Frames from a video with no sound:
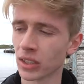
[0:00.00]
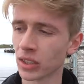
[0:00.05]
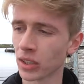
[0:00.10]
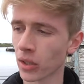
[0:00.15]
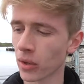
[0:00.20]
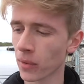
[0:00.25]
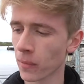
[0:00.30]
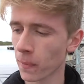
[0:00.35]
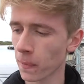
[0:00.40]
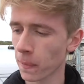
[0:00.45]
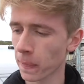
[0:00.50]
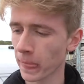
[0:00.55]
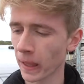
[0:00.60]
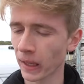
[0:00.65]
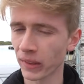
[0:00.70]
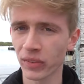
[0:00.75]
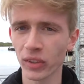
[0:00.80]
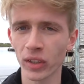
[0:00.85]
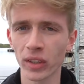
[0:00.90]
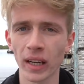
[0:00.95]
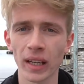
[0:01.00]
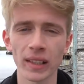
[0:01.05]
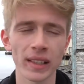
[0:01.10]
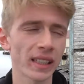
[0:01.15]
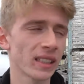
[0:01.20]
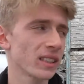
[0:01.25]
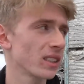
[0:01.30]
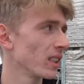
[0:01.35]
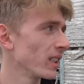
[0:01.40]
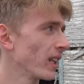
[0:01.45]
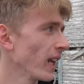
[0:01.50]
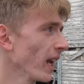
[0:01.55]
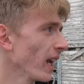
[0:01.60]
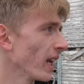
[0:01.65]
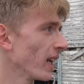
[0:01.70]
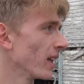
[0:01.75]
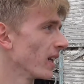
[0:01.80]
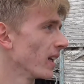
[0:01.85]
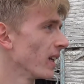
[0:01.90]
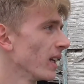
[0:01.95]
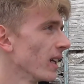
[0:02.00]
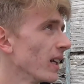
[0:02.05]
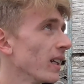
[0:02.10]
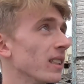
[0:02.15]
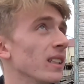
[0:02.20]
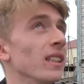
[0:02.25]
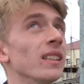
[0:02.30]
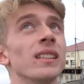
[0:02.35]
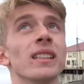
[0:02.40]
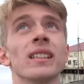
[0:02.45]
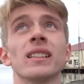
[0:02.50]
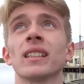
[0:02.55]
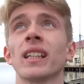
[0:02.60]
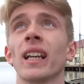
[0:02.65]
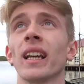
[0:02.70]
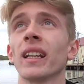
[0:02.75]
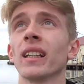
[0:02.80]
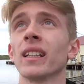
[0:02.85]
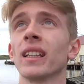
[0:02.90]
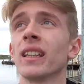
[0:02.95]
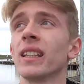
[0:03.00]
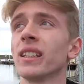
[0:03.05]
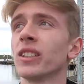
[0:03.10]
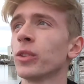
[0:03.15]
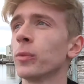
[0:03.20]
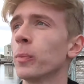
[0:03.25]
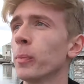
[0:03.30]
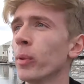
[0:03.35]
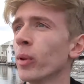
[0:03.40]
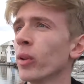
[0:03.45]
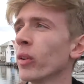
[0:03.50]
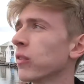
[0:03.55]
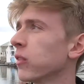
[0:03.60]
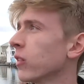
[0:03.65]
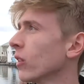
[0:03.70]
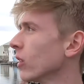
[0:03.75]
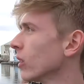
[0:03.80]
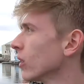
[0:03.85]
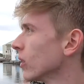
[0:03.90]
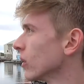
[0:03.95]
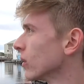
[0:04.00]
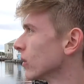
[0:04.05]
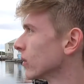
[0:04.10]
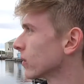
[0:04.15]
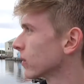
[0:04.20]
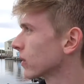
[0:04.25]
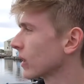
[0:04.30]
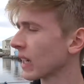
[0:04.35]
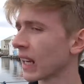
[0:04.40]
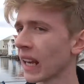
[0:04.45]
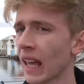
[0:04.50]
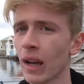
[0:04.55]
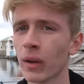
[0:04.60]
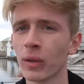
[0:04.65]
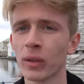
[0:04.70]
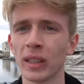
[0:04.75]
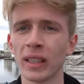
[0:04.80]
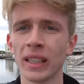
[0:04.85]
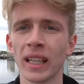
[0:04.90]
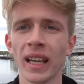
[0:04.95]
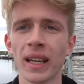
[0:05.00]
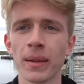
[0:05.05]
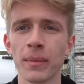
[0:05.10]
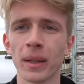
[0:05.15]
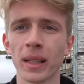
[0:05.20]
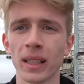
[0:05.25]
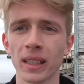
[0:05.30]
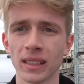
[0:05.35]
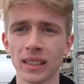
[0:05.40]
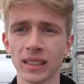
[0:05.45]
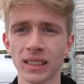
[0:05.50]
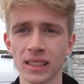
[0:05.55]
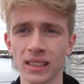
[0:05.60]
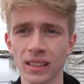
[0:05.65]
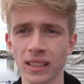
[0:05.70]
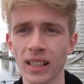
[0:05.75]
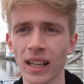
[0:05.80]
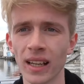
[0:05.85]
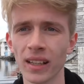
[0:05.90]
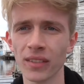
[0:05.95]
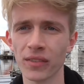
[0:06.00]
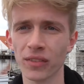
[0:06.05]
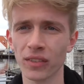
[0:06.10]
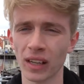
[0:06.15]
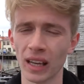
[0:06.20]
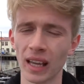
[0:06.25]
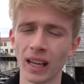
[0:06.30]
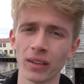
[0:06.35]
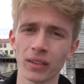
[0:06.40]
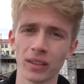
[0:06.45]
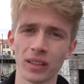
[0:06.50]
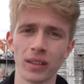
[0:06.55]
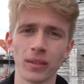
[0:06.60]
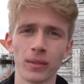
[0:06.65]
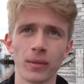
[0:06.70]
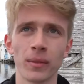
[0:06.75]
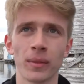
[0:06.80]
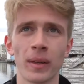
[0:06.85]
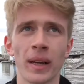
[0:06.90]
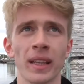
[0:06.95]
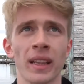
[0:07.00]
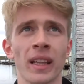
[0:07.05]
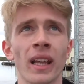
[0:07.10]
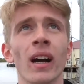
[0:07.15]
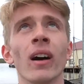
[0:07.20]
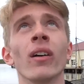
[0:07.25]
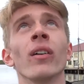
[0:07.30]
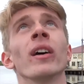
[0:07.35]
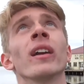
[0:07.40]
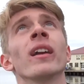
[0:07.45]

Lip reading: So I figured out that today, since it's like this beautiful cloudy day, because it's kind of cloudy right now